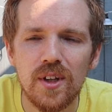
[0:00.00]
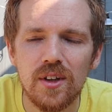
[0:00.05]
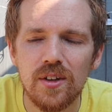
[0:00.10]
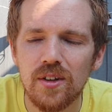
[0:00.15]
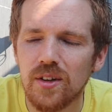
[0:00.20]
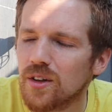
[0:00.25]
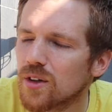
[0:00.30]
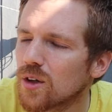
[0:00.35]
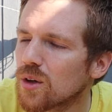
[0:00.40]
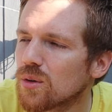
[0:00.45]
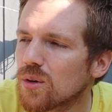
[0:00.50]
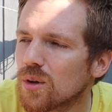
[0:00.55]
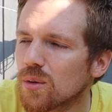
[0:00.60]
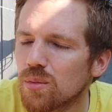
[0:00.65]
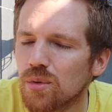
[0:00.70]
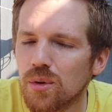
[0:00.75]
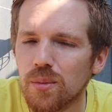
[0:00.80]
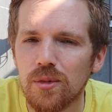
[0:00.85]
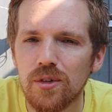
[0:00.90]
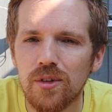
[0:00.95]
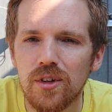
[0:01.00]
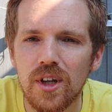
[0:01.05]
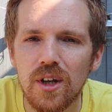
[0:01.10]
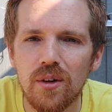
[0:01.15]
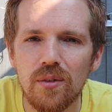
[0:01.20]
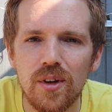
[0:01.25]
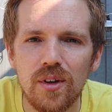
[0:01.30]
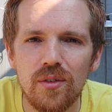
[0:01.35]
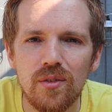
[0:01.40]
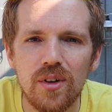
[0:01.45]
He said, no, I promise and
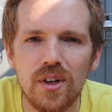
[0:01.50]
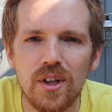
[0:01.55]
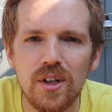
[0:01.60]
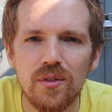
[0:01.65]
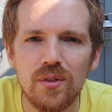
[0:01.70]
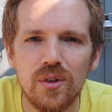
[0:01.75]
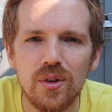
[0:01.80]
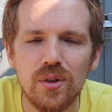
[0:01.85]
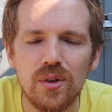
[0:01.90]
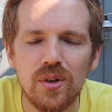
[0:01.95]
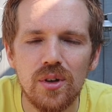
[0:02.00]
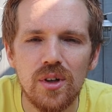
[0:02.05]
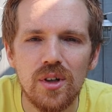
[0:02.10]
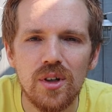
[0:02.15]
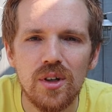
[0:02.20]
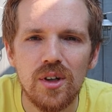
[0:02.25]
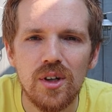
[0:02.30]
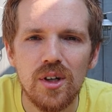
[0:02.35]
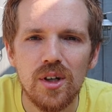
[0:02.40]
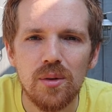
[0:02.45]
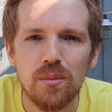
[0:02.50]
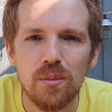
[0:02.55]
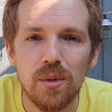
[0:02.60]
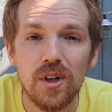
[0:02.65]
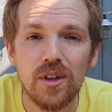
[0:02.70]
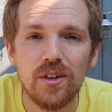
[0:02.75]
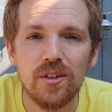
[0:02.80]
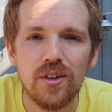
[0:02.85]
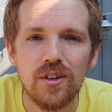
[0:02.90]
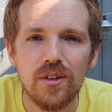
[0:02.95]
I'll never leave you.
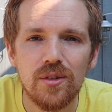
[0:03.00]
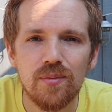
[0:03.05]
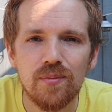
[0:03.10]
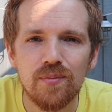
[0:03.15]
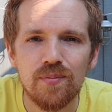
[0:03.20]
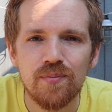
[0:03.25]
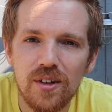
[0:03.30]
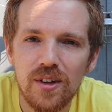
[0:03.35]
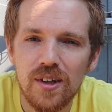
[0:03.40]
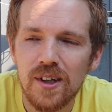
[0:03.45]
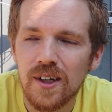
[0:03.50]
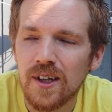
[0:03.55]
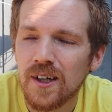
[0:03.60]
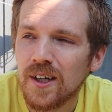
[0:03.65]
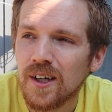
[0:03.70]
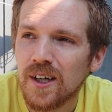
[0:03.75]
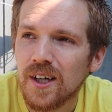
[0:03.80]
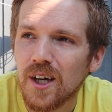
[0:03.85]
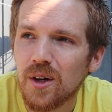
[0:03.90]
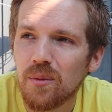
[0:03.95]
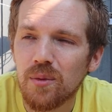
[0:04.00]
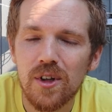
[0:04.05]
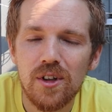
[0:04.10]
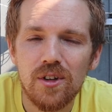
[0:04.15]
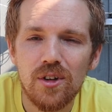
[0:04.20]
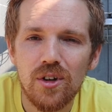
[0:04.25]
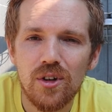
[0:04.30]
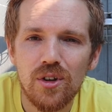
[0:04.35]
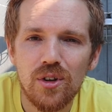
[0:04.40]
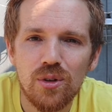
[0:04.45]
But he did. And when
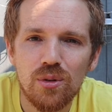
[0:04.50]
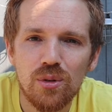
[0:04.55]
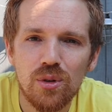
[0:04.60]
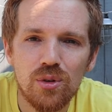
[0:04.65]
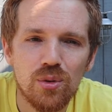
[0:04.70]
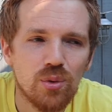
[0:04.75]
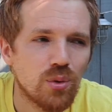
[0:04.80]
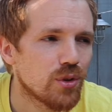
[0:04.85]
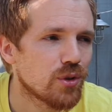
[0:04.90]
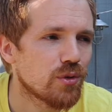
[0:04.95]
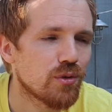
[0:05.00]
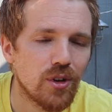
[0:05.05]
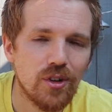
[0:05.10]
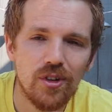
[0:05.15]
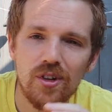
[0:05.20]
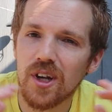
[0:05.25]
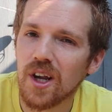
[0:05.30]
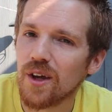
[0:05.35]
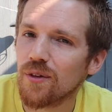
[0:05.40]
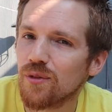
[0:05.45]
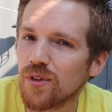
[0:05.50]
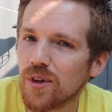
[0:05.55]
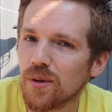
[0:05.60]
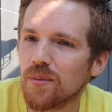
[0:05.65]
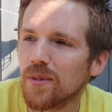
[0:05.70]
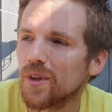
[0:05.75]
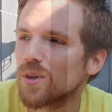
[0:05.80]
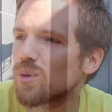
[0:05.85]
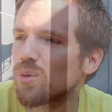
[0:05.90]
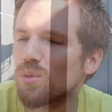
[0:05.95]
he died on the cross, all his friends left
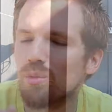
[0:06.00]
him. They